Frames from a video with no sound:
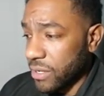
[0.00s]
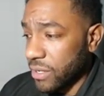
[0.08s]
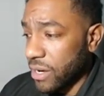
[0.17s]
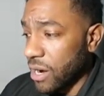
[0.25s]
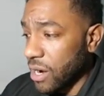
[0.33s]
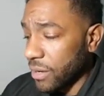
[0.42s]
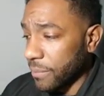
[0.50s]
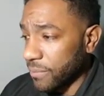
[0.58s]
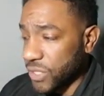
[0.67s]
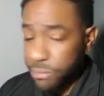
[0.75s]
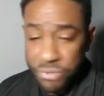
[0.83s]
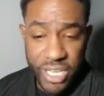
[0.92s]
uh,
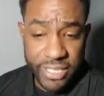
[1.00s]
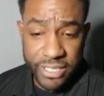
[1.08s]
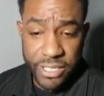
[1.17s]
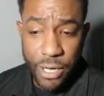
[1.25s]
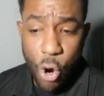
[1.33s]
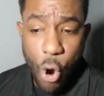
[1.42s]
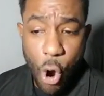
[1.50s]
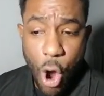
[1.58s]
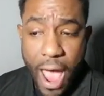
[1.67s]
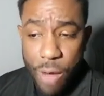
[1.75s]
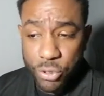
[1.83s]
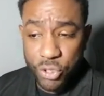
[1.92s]
subjecting, or, or
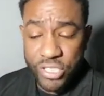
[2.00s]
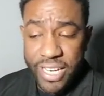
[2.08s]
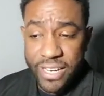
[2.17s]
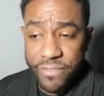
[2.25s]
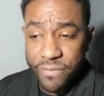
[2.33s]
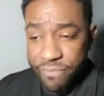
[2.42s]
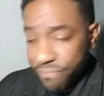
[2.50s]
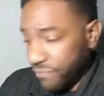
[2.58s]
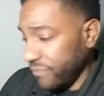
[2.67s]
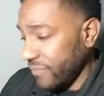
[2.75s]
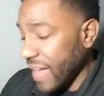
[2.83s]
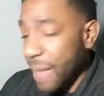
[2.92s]
how would you say,
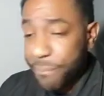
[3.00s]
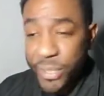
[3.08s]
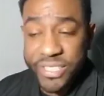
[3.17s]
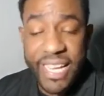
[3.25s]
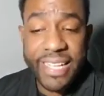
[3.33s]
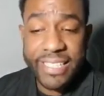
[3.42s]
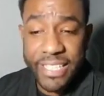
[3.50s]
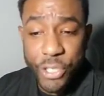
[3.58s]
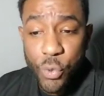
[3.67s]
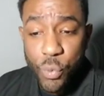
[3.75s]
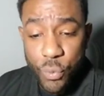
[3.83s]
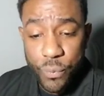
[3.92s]
not protecting
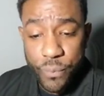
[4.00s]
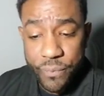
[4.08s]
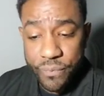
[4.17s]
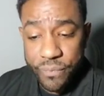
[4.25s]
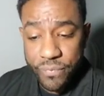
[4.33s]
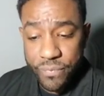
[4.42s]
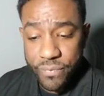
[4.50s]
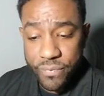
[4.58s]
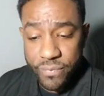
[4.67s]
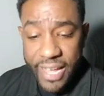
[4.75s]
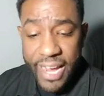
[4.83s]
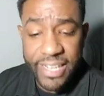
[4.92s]
you.
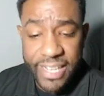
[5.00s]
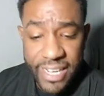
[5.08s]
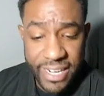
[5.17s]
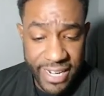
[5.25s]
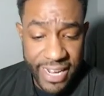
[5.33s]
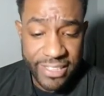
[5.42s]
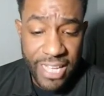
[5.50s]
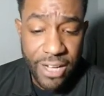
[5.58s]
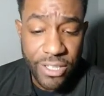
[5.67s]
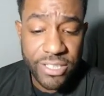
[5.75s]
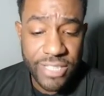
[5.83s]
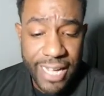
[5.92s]
They did it and they
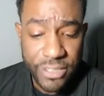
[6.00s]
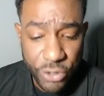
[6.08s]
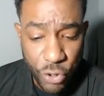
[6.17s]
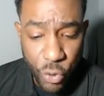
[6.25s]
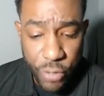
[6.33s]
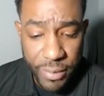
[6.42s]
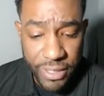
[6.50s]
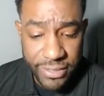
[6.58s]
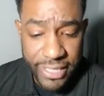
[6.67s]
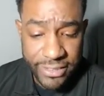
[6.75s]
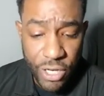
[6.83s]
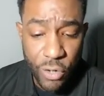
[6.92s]
taught us not to do it because
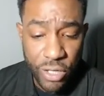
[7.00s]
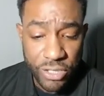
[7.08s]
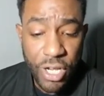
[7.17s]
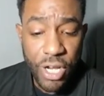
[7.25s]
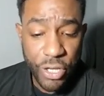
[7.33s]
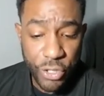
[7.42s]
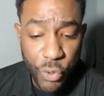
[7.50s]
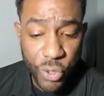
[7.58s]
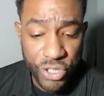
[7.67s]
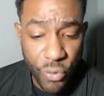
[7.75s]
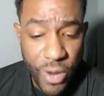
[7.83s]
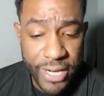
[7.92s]
they told us you
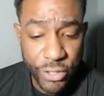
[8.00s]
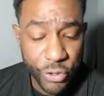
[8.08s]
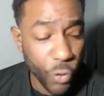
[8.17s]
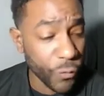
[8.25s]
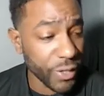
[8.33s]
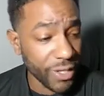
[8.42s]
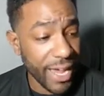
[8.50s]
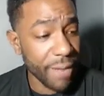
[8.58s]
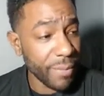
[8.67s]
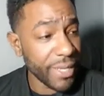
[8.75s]
was the way, the truth, and the light,